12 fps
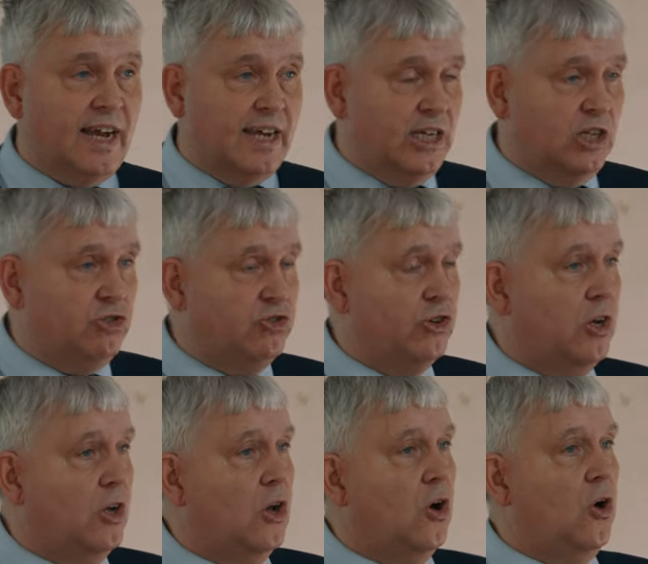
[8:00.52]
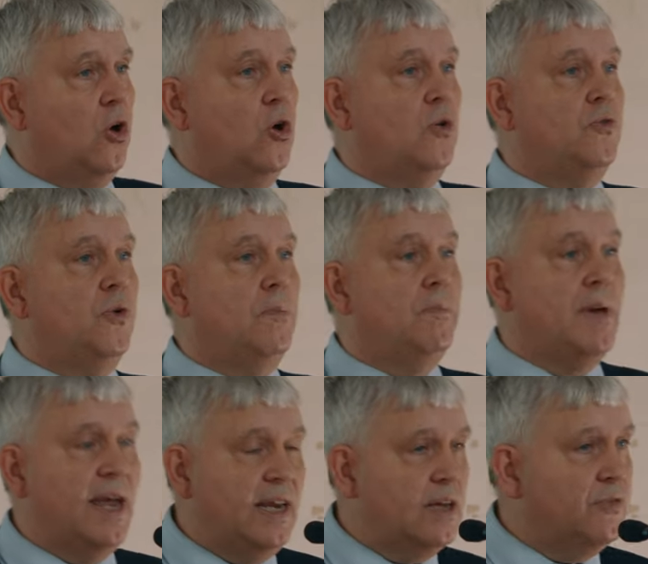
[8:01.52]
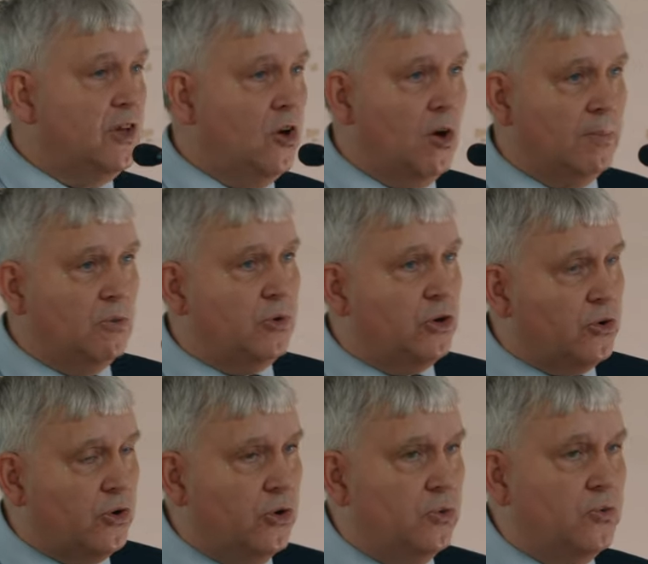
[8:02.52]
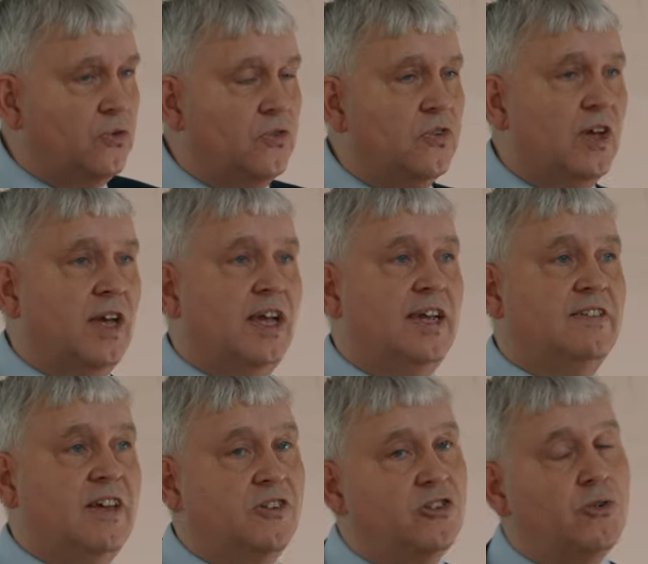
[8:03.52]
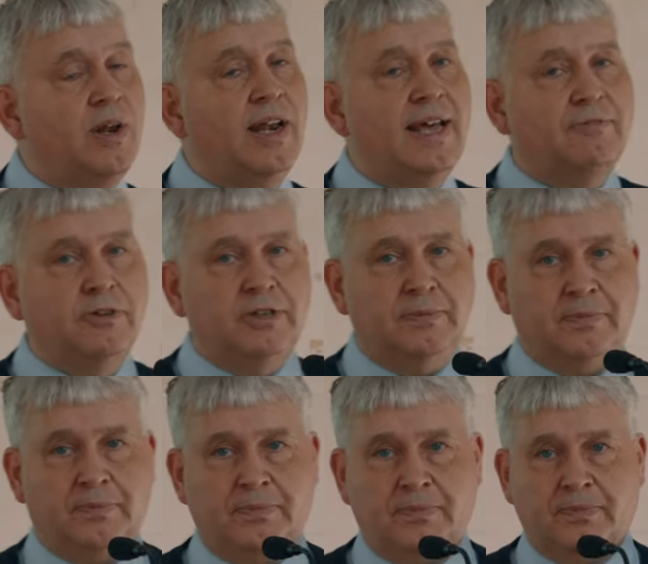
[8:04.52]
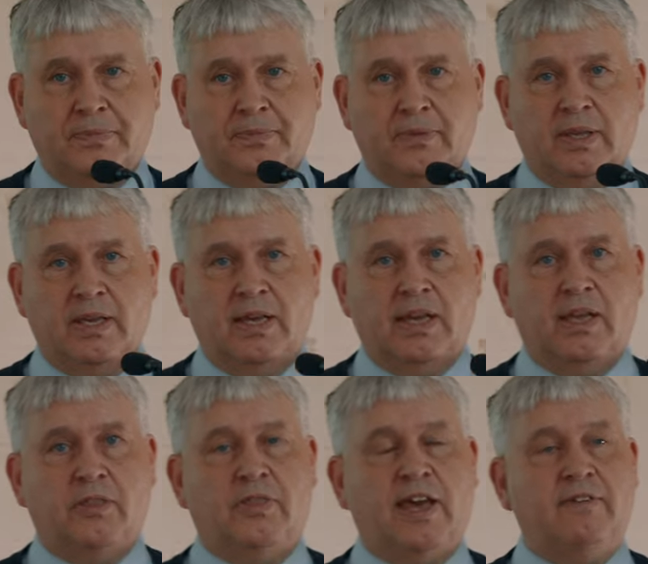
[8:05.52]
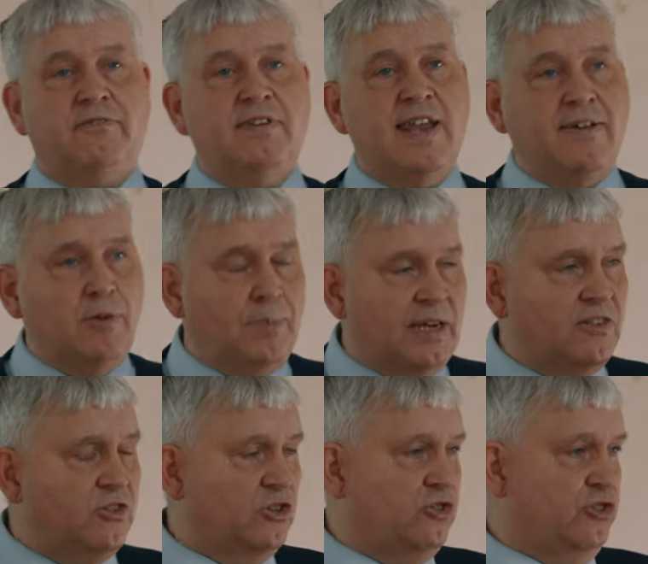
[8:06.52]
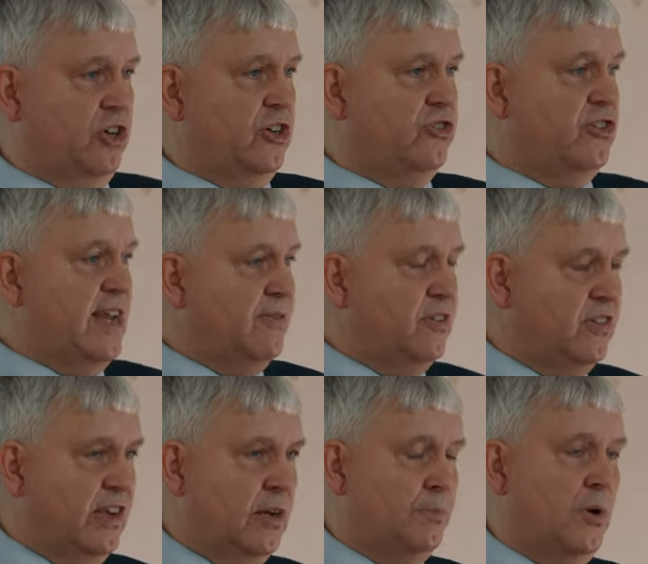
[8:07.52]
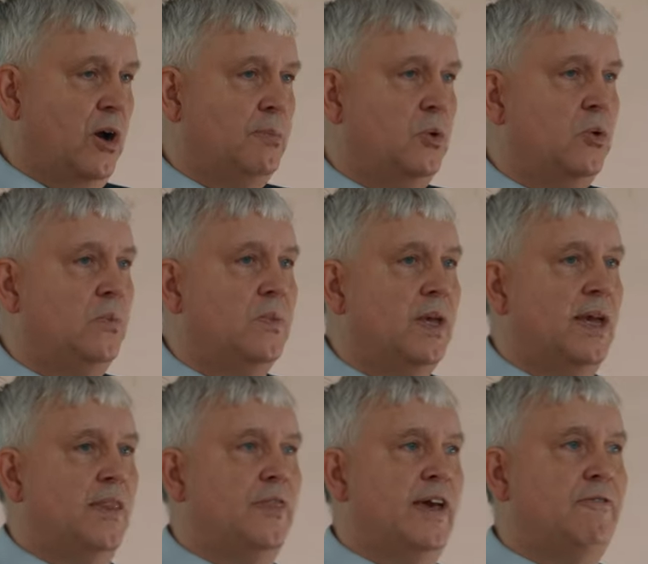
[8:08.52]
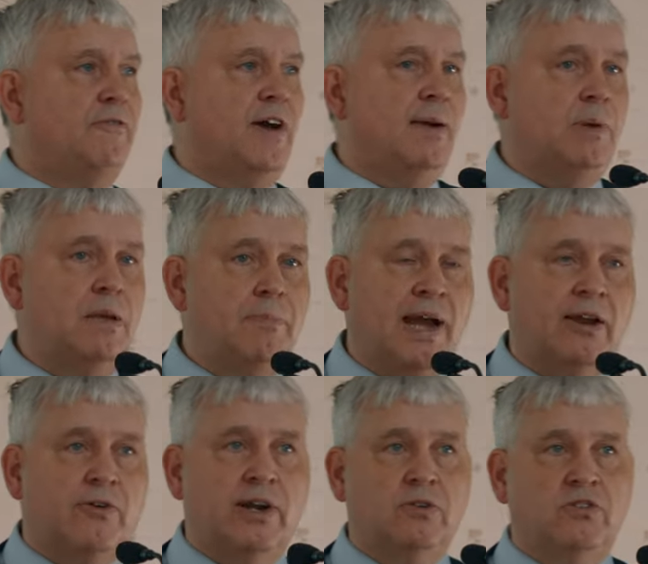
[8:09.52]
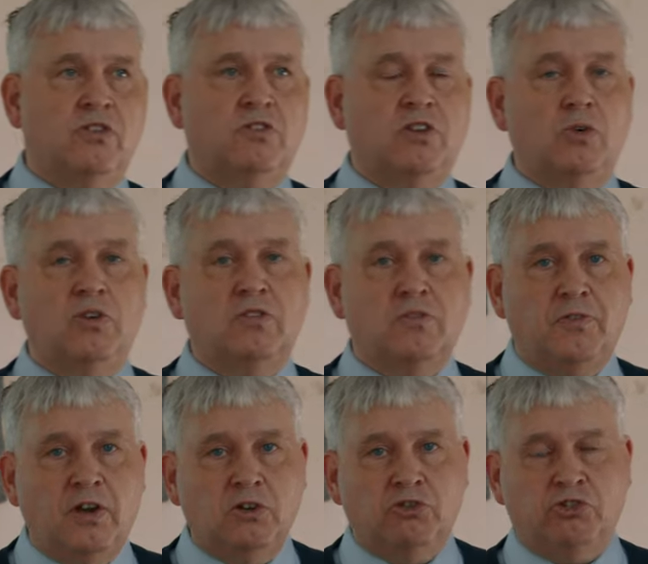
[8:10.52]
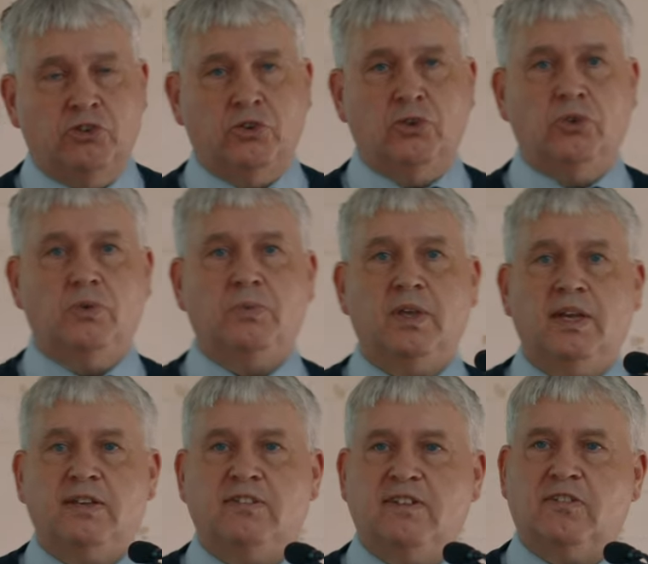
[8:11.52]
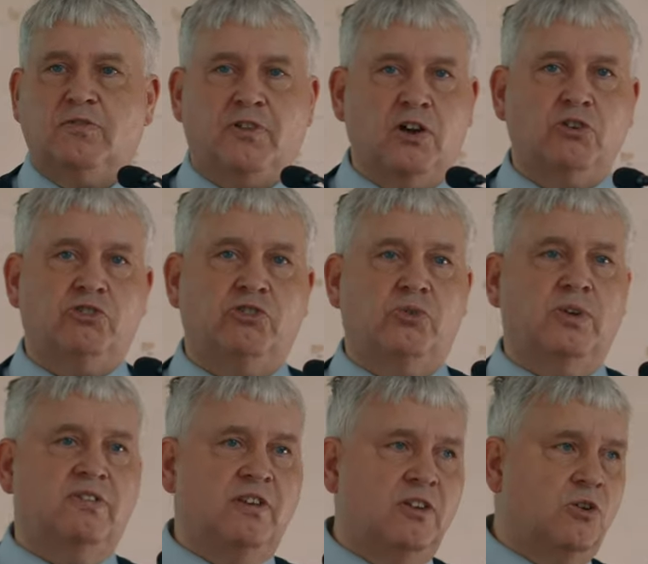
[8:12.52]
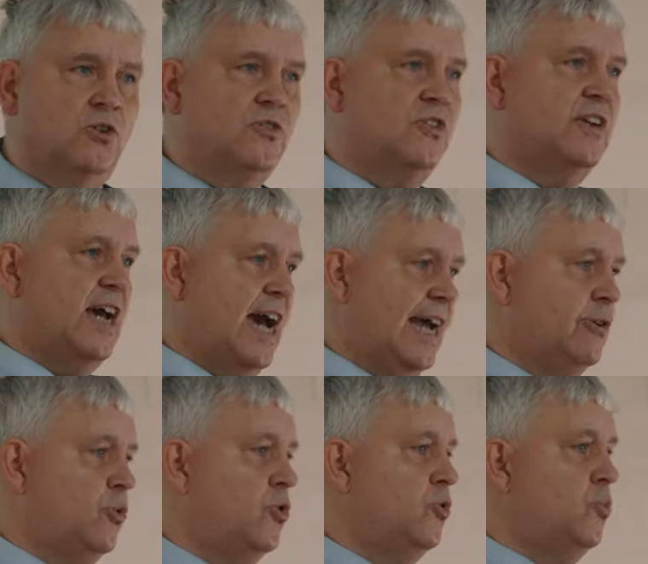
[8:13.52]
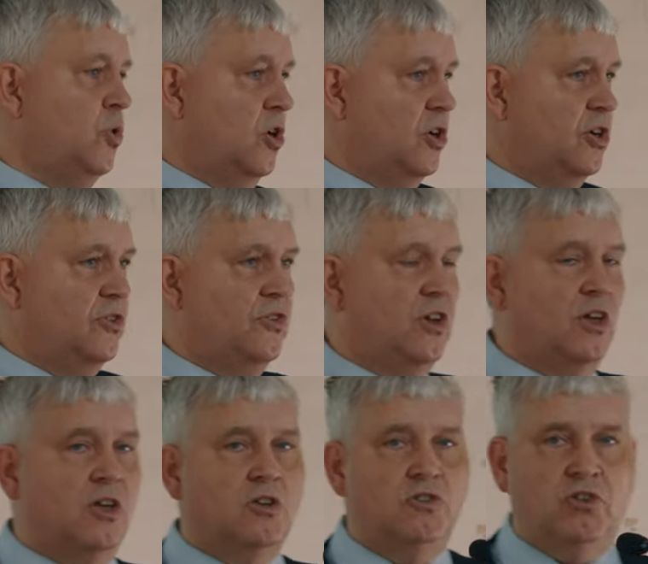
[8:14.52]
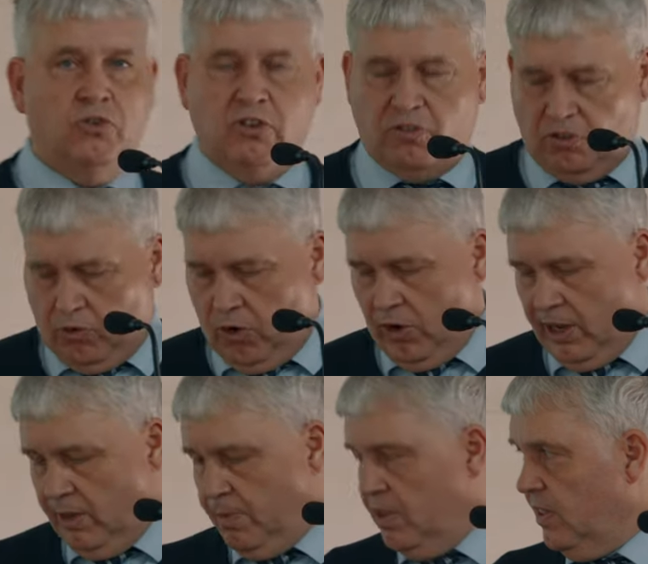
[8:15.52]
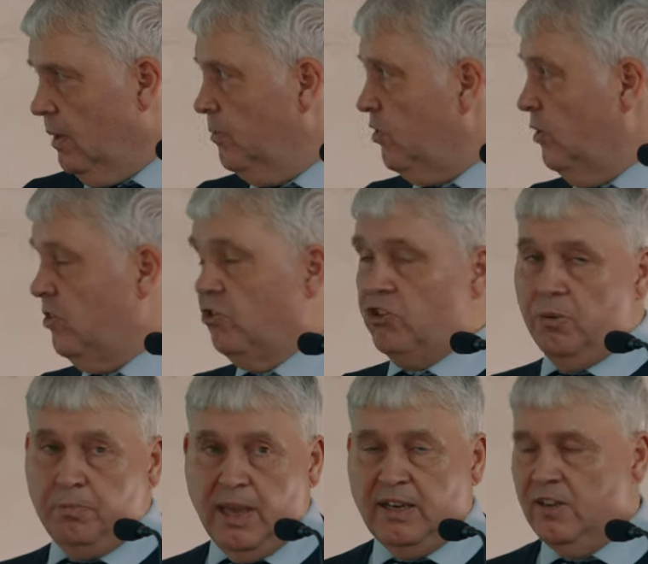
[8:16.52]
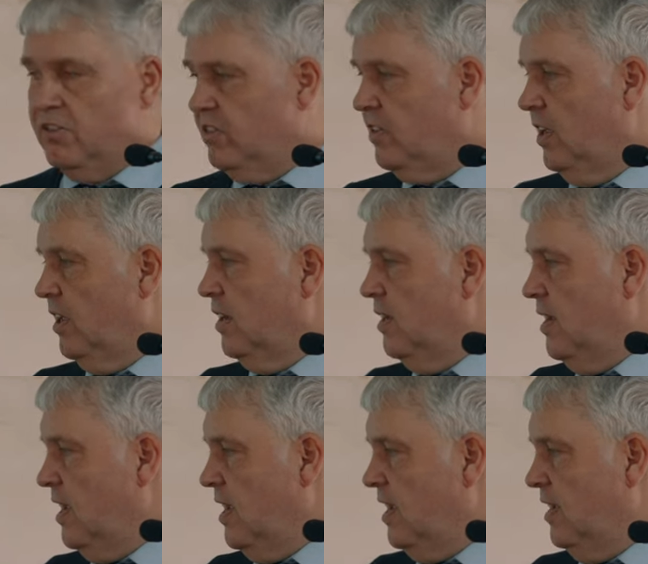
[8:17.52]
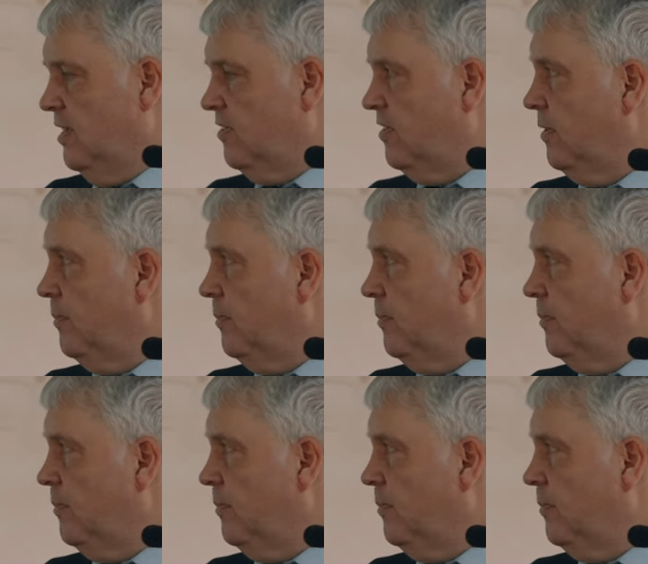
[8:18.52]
age of many of the army recruits is under 11. They've never been to church, never seen a Bible. Their family backgrounds are so dysfunctional. Dysfunctional is not an adequate word to describe them. So it's a tremendous need.